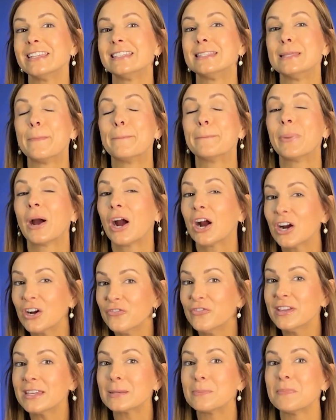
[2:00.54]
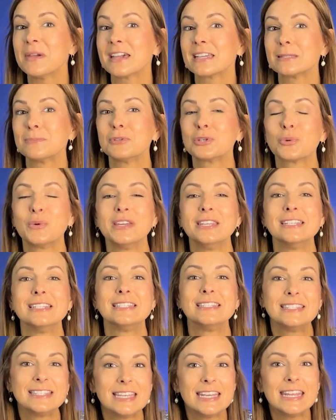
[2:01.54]
is the perfect mix between
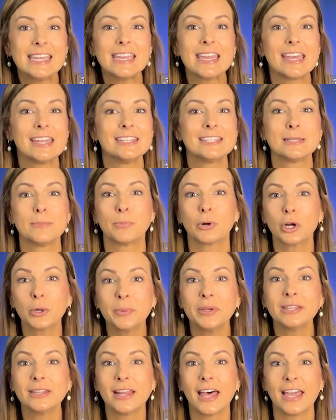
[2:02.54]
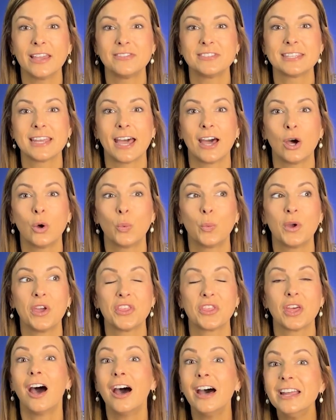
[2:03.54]
city and suburban lifestyle, with
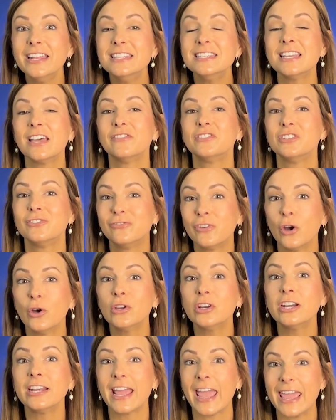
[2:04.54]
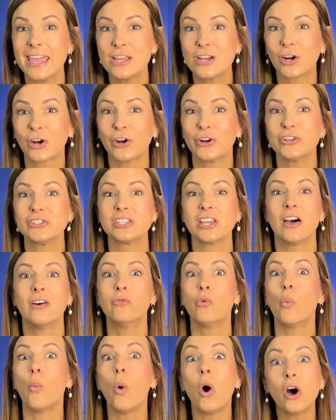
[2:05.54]
tons of devoted acres of
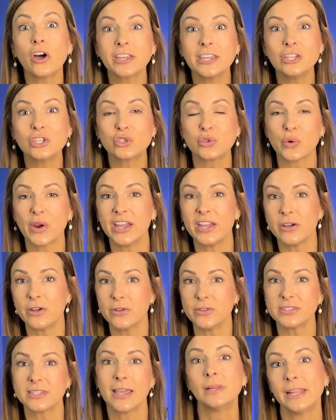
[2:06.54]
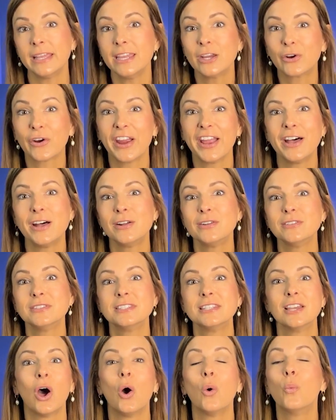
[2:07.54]
walking trails,
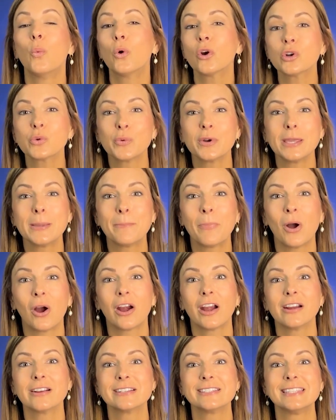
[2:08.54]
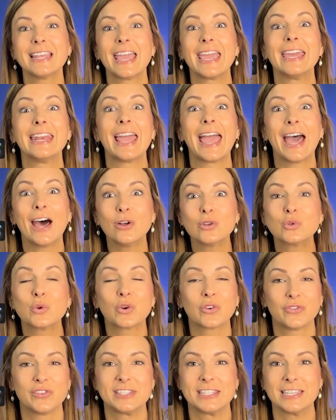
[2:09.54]
playgrounds, award-winning parks, and
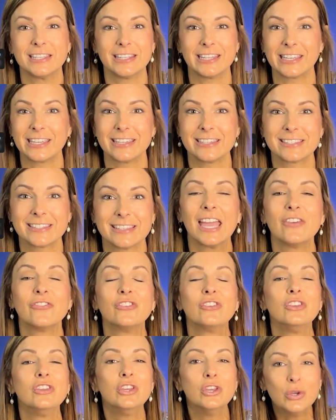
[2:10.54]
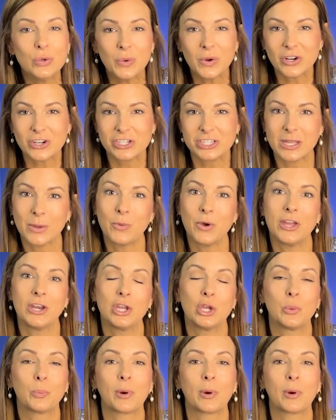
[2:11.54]
outdoor facilities. If you are someone who